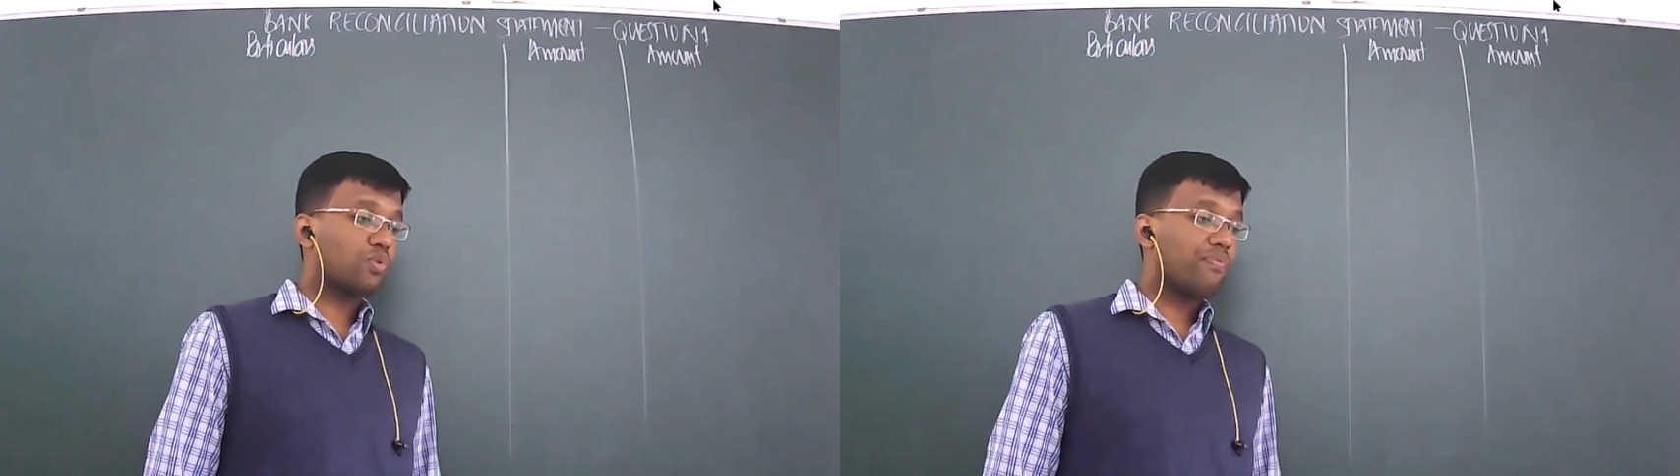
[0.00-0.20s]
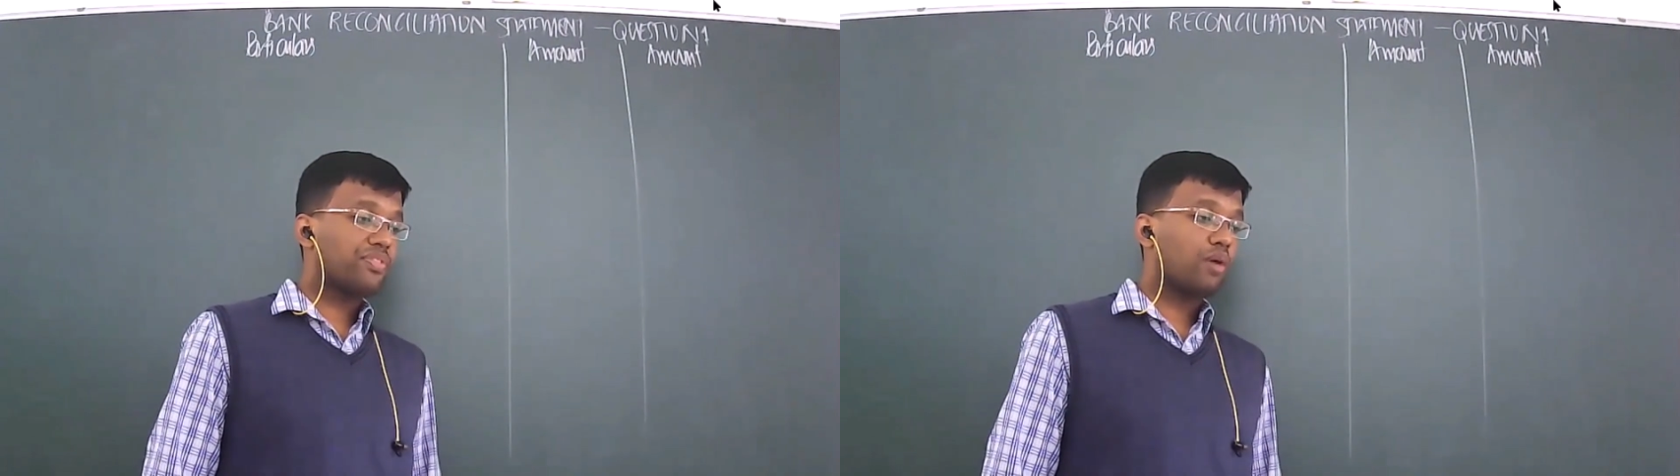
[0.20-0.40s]

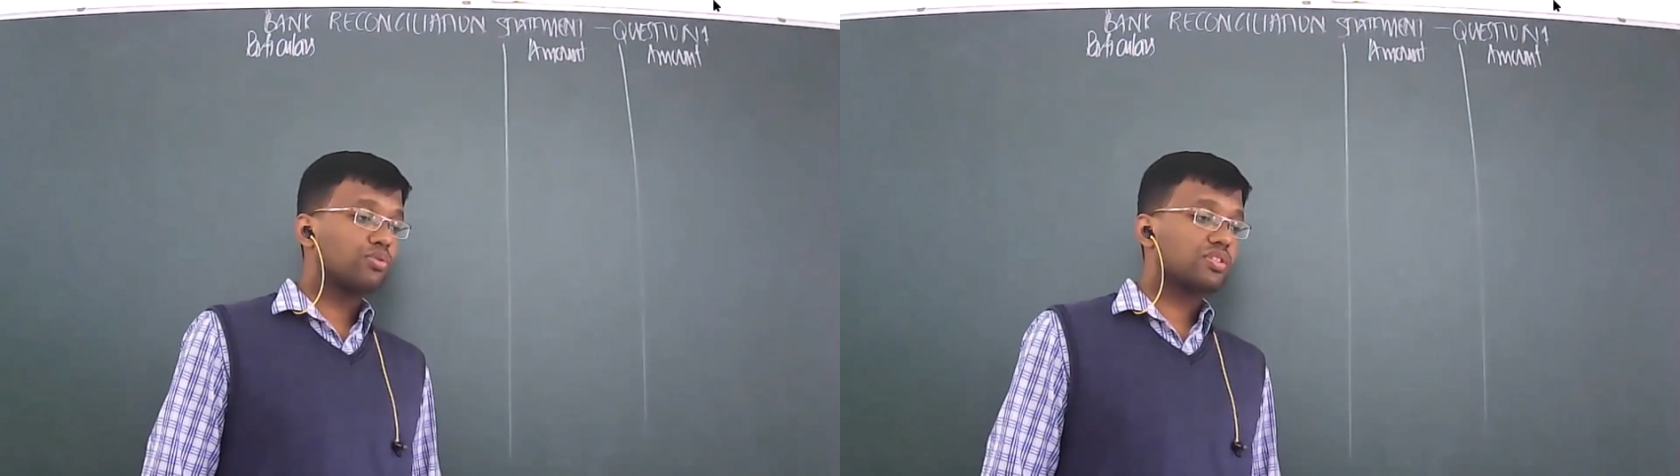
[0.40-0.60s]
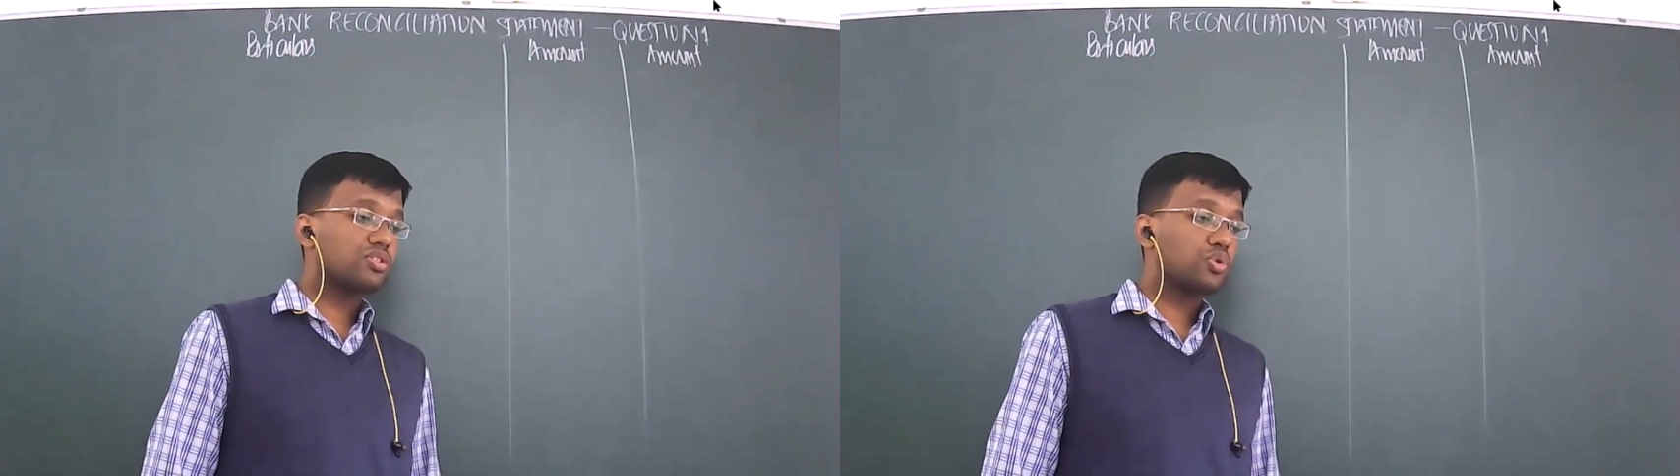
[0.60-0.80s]

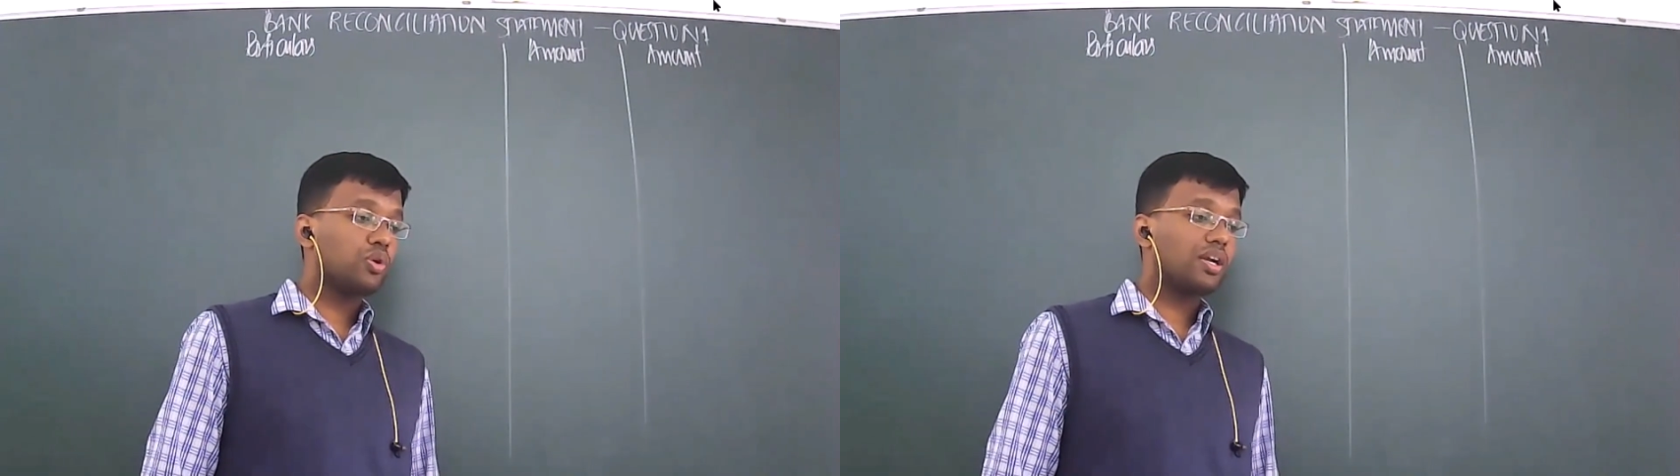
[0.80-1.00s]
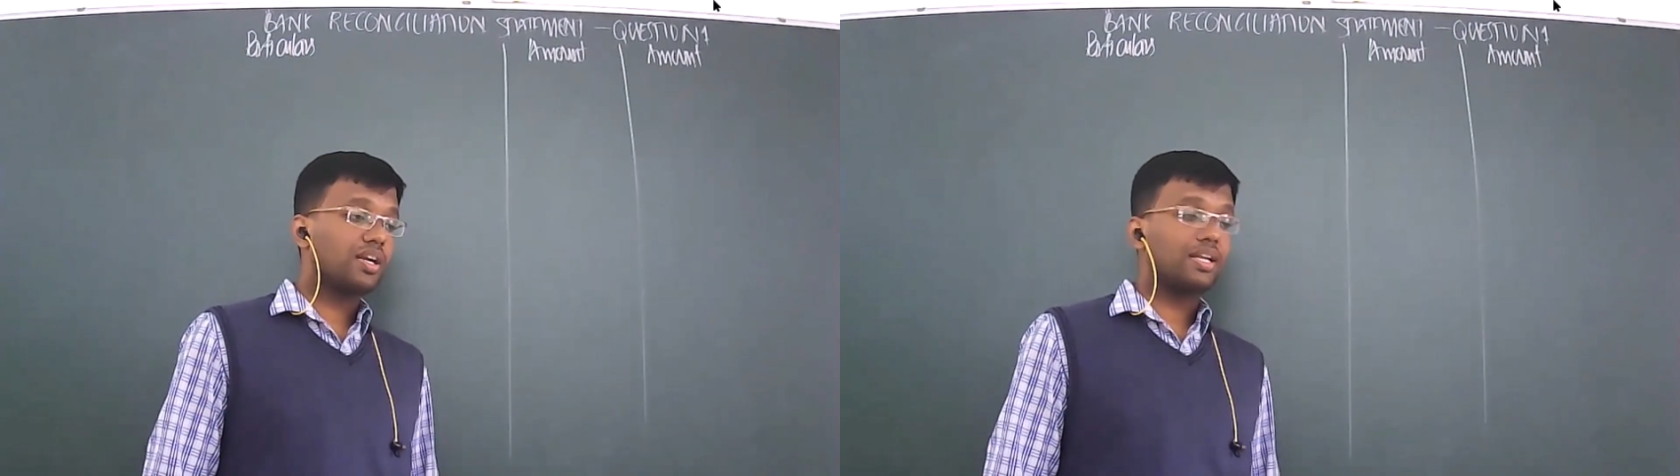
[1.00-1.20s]

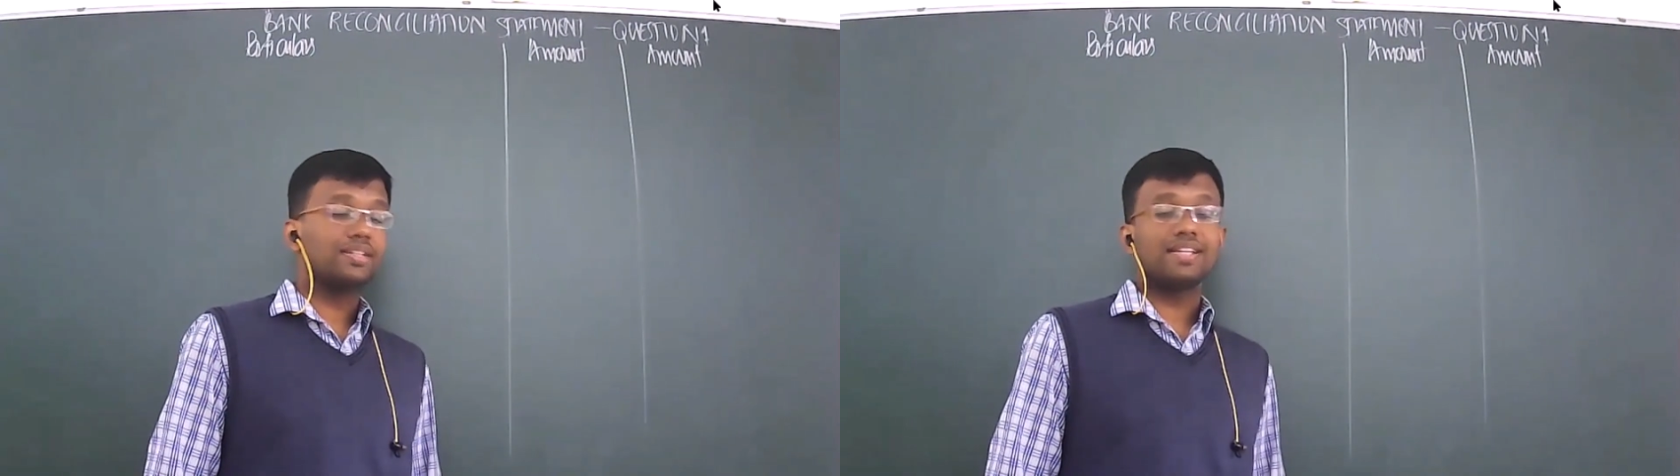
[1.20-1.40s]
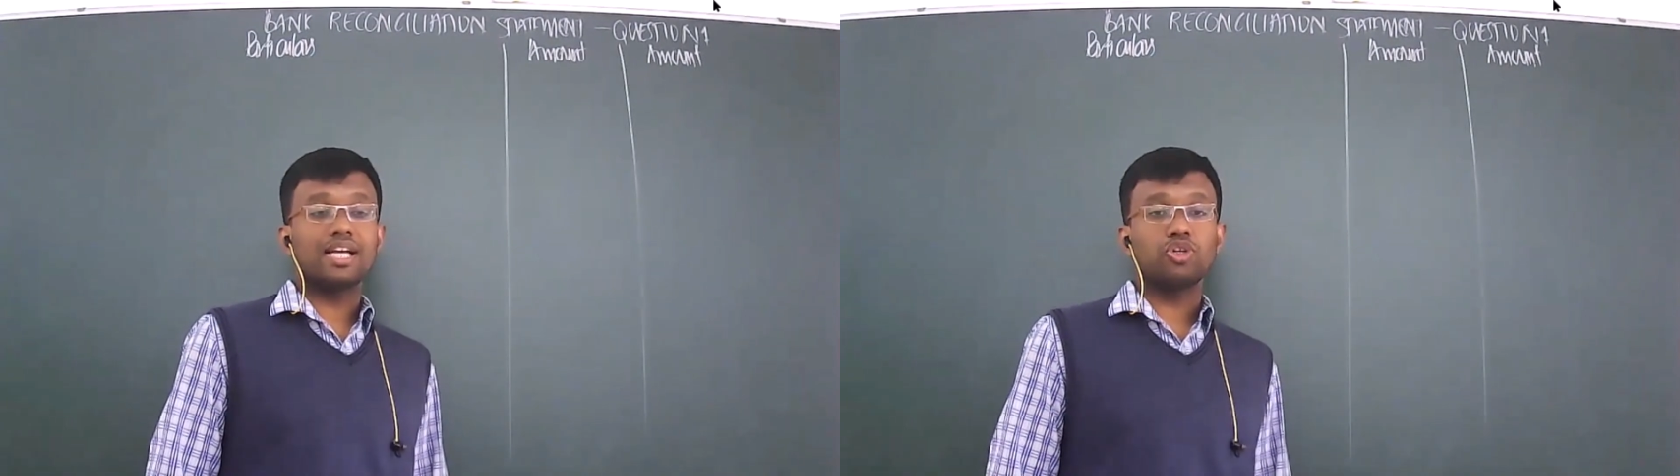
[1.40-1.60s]
1,200
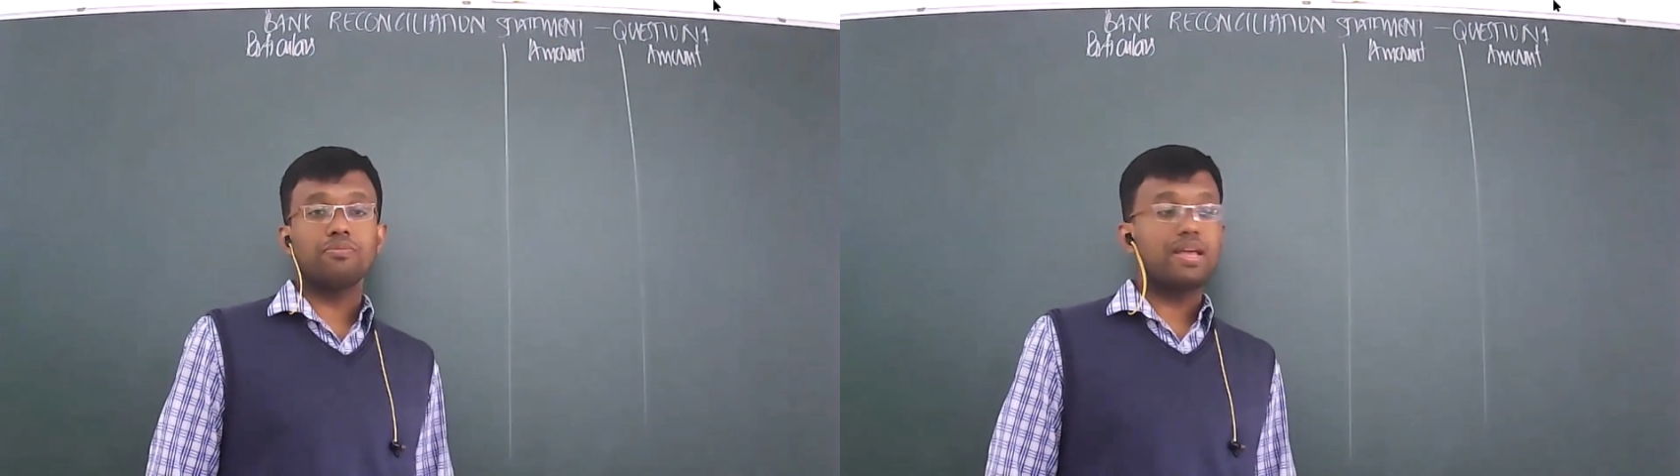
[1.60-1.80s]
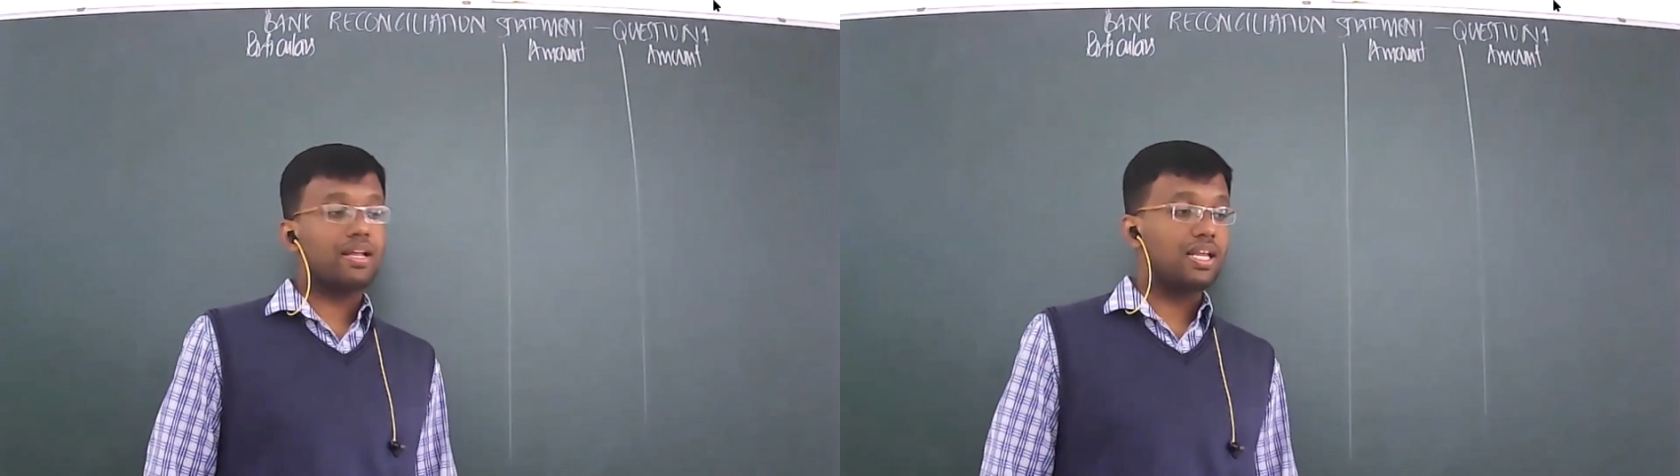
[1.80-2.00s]
is yet
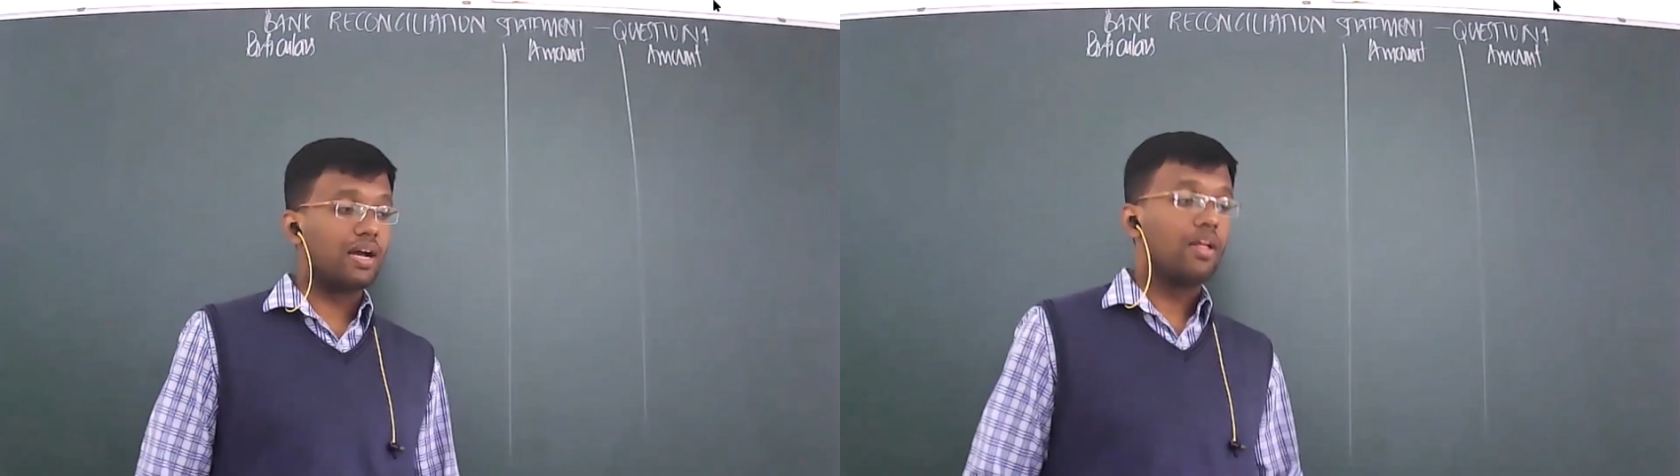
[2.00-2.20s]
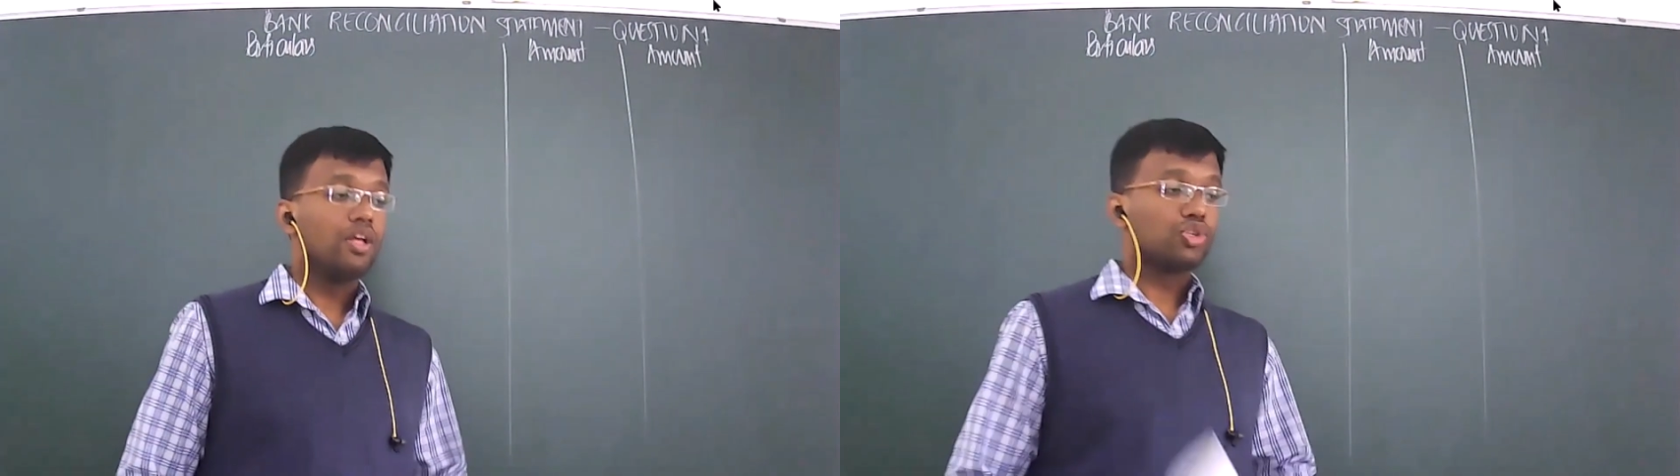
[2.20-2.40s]
to be clear.